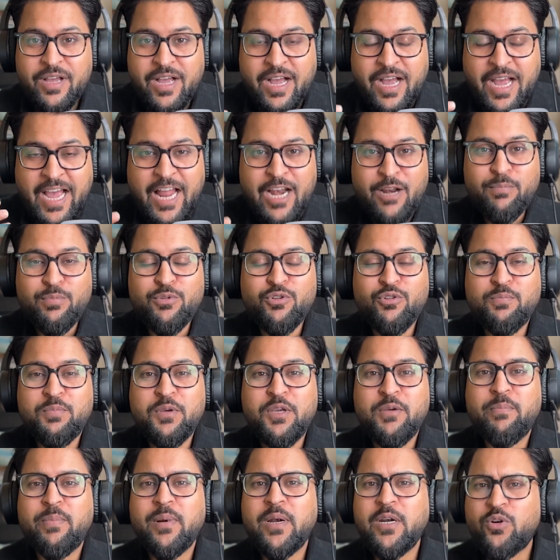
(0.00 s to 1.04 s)
help you
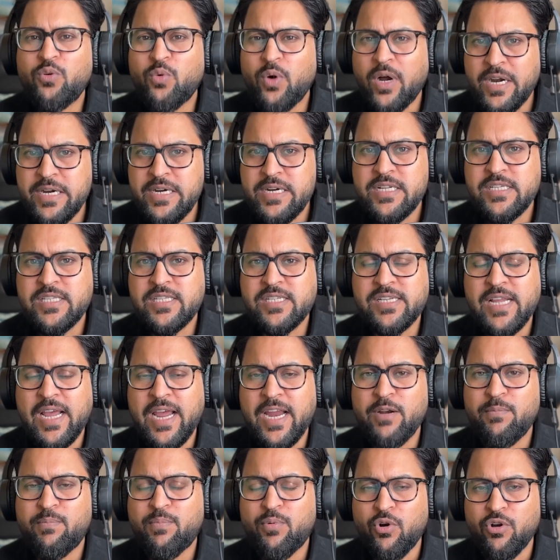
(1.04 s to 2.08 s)
people to
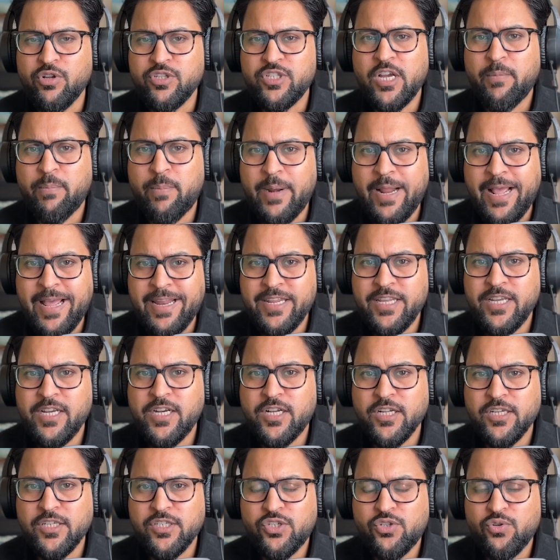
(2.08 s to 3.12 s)
understand project planning
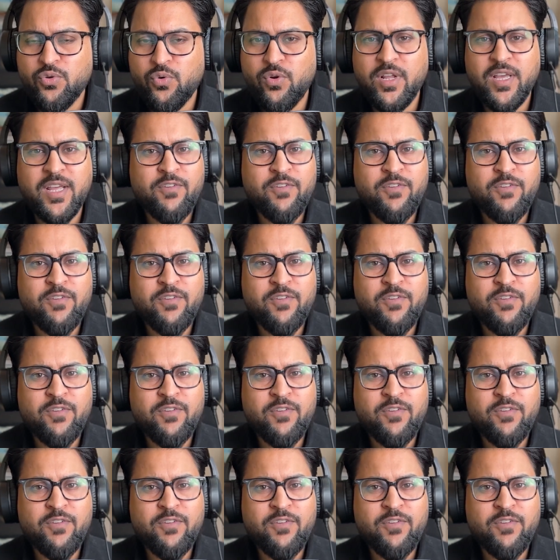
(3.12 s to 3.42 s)
control